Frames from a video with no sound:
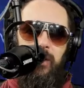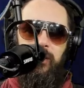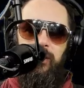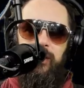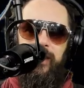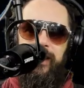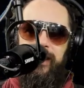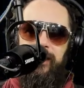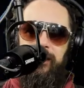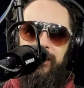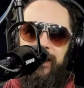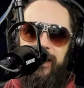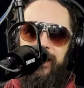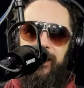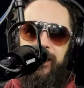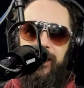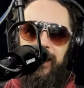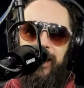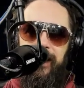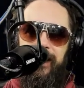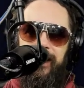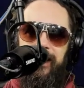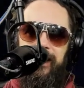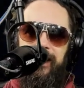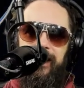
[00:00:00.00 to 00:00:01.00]
are you to
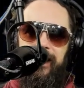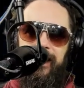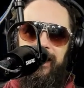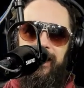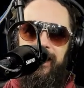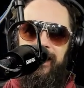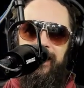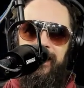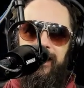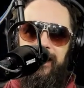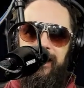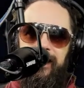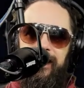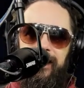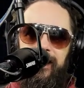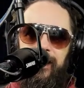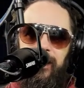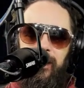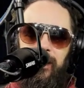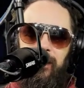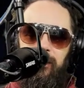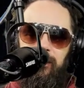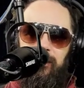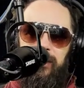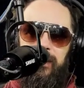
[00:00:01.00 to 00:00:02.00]
judge that a
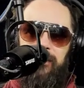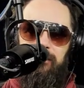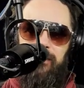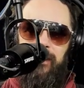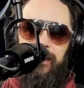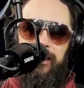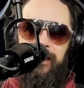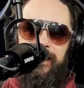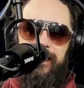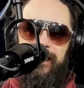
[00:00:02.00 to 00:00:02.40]
homeless person